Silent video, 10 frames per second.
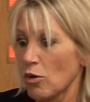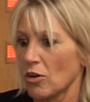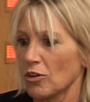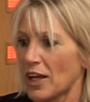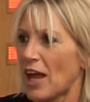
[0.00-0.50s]
Oh,
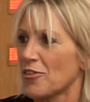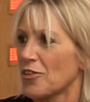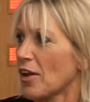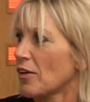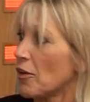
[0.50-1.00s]
God, it
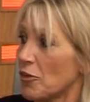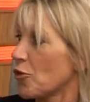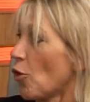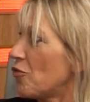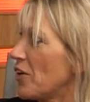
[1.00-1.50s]
hasn't done that. It's
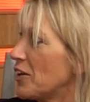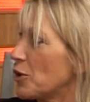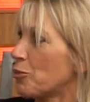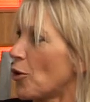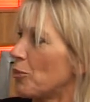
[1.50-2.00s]
not
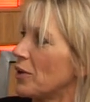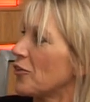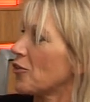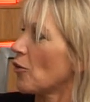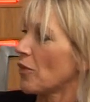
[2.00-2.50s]
feeding properly.
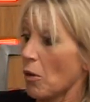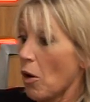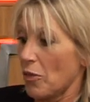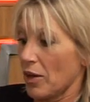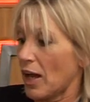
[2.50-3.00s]
It's not
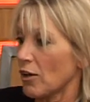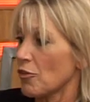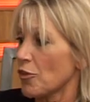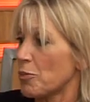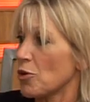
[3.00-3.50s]
that the colour
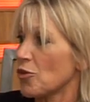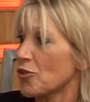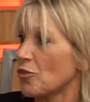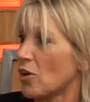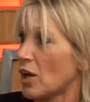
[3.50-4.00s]
of the poos
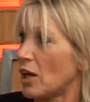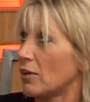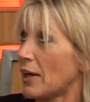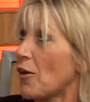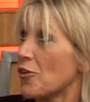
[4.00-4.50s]
are wrong
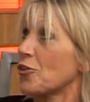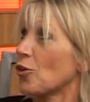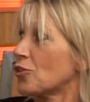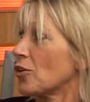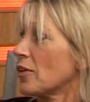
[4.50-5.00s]
colour. Now it's
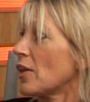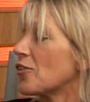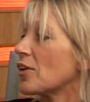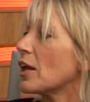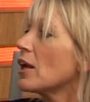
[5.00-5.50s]
not doing
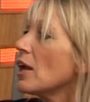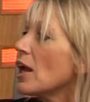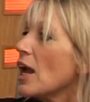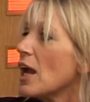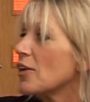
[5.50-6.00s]
this. And it, mm
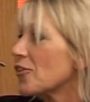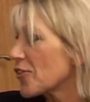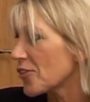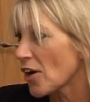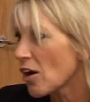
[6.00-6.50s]
it
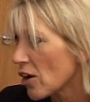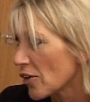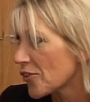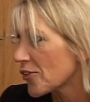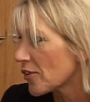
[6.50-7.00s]

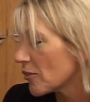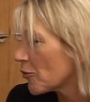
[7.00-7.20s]
starts